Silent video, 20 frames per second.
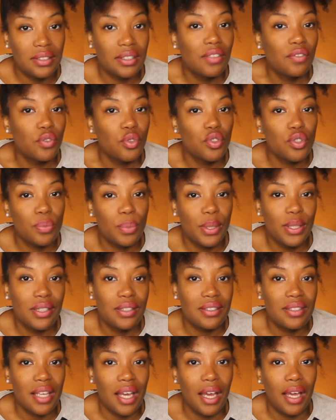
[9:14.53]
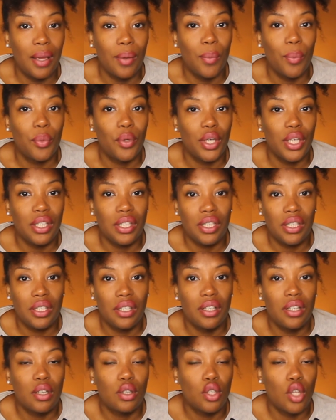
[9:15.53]
If you spend the time braiding
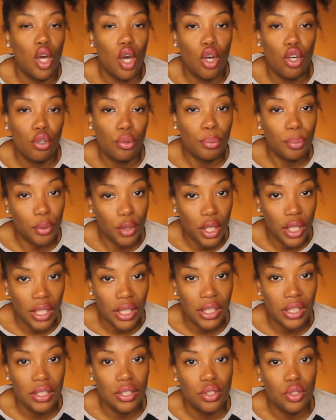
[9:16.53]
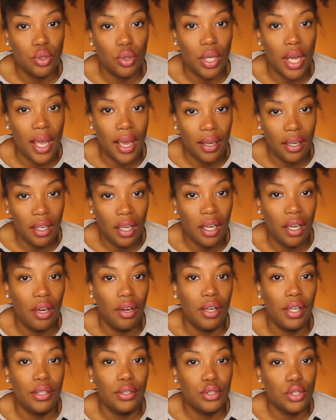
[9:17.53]
long braids or adding hair
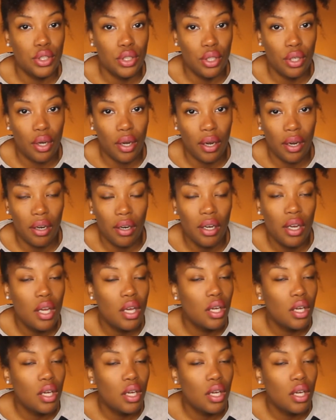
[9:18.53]
into your hair,